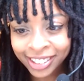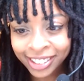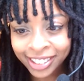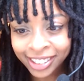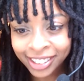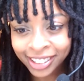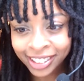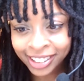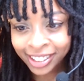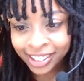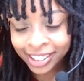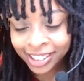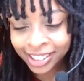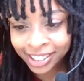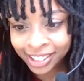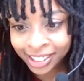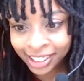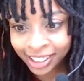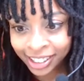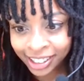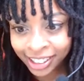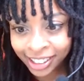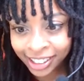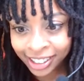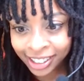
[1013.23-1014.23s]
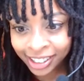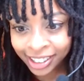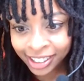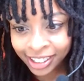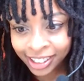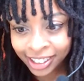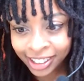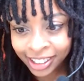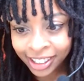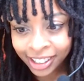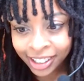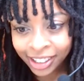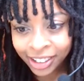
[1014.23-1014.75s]
Let's see.
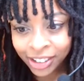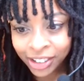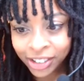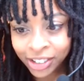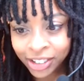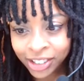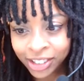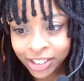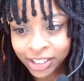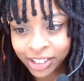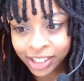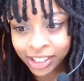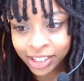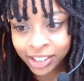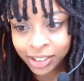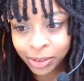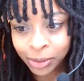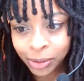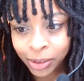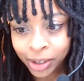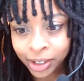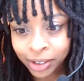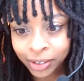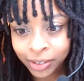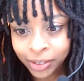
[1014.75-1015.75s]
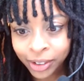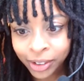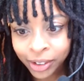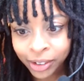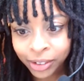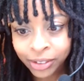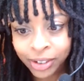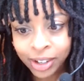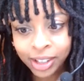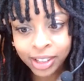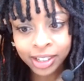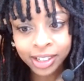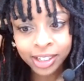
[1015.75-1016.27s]
You should just get one of your
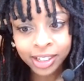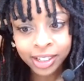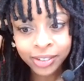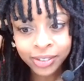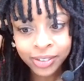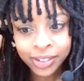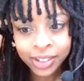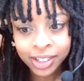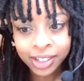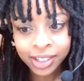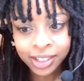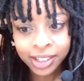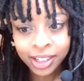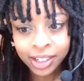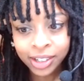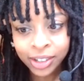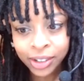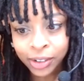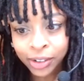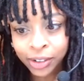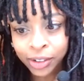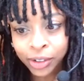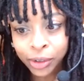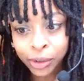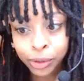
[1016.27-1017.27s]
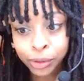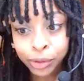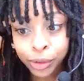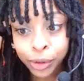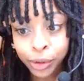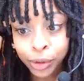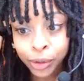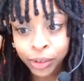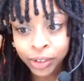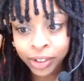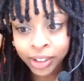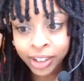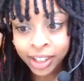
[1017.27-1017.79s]
relatives to send you a new
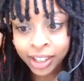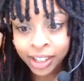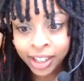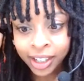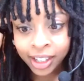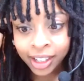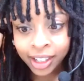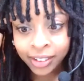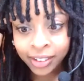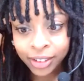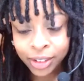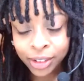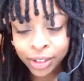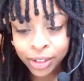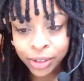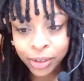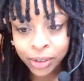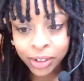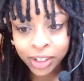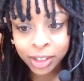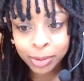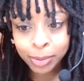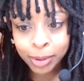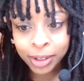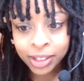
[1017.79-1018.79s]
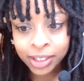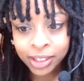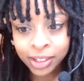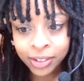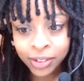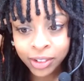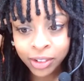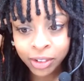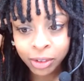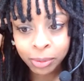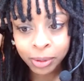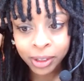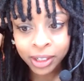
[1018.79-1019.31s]
phone if it's too expensive to
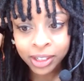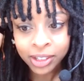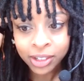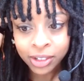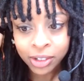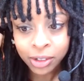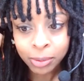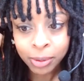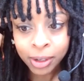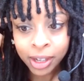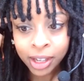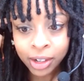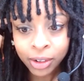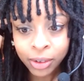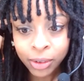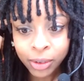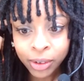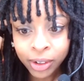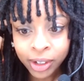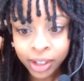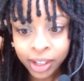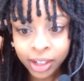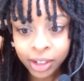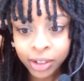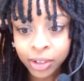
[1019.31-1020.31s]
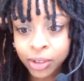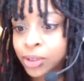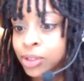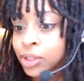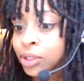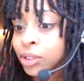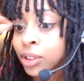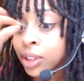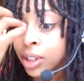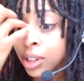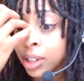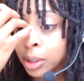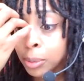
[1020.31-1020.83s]
replace in Japan, or get a new
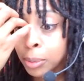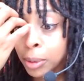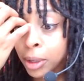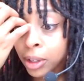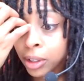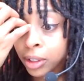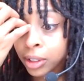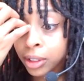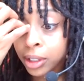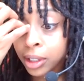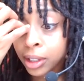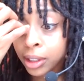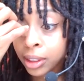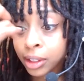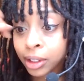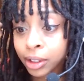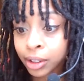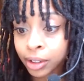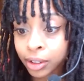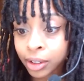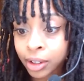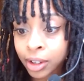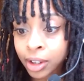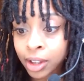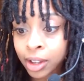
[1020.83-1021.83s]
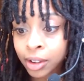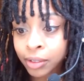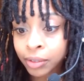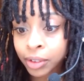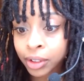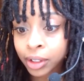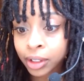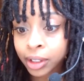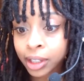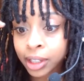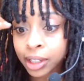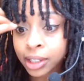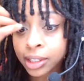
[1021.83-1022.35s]
screen. Apparently, they're really
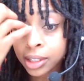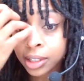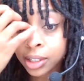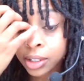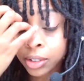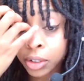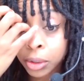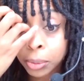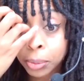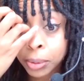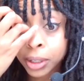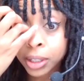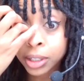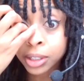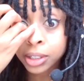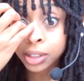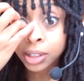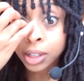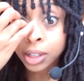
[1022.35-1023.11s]
easy to replace.